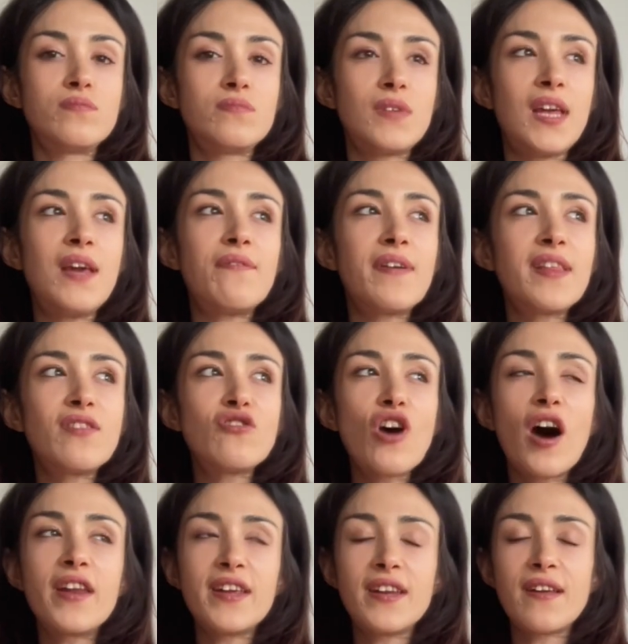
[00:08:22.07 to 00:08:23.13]
even
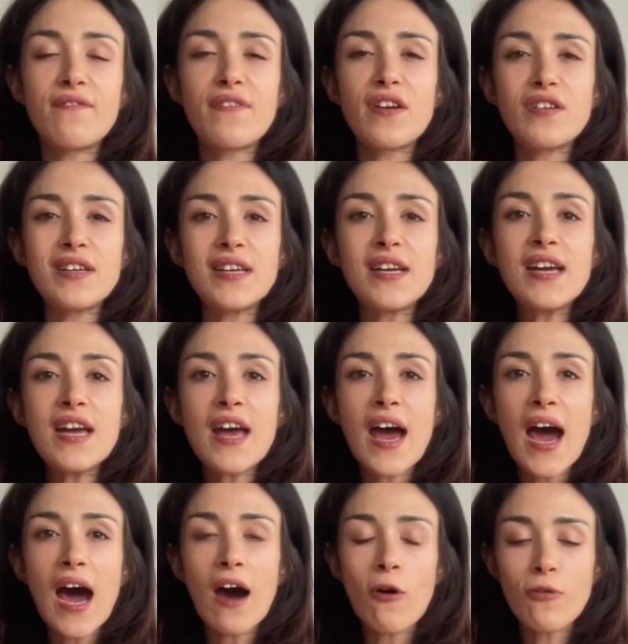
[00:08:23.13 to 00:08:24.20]
done in a very,
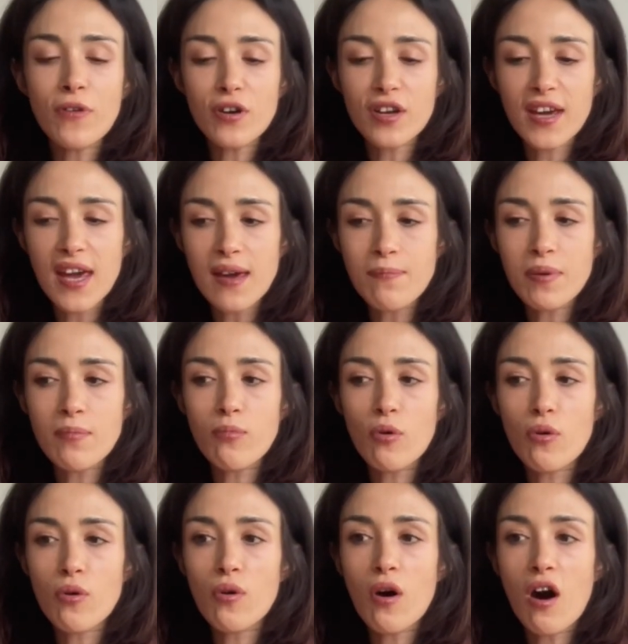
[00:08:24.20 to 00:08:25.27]
how they're
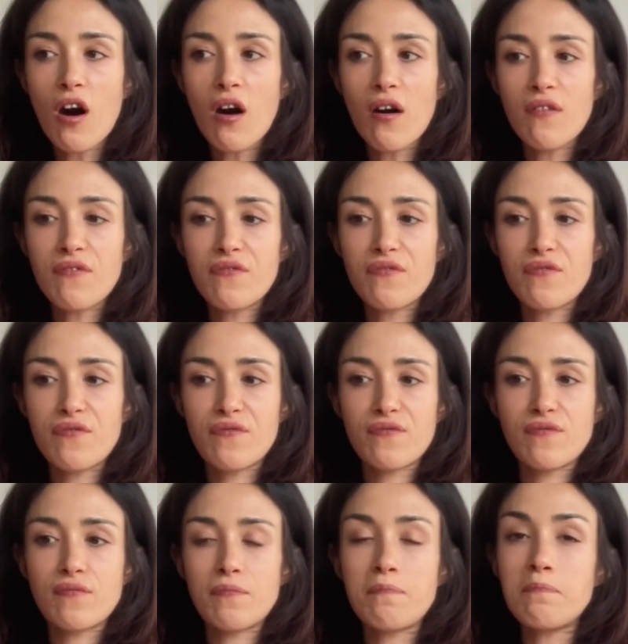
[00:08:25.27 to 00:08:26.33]
capable of,
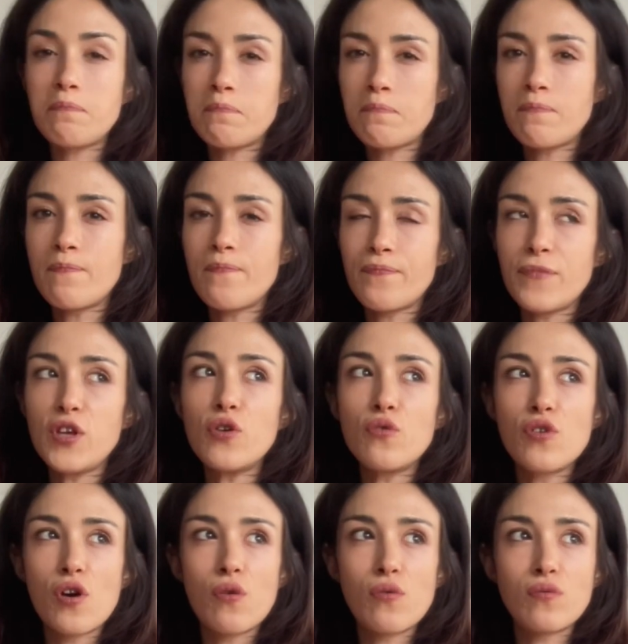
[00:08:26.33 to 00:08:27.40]
you
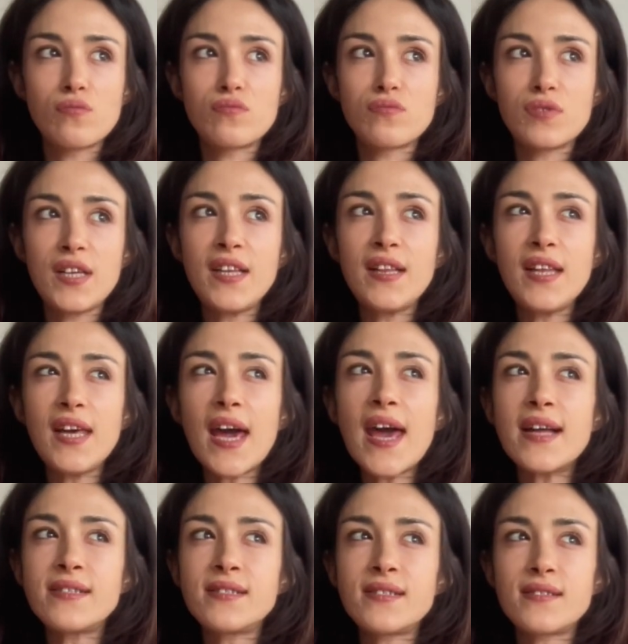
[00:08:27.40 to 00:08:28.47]
know, in the
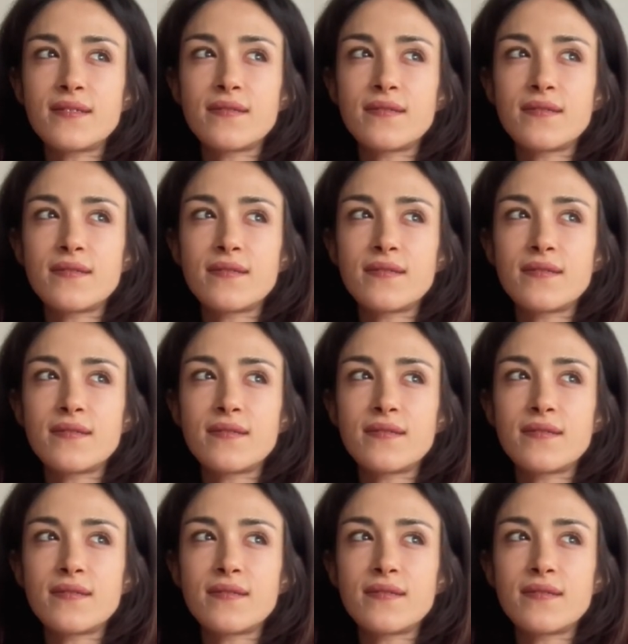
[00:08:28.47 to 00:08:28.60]
end,